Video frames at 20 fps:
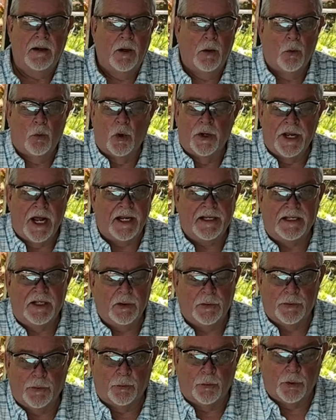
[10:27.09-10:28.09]
will not
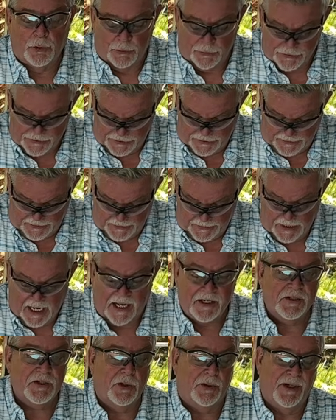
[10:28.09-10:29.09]
kill the roots,
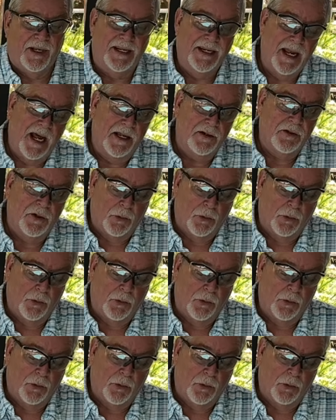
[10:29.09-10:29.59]
certainly not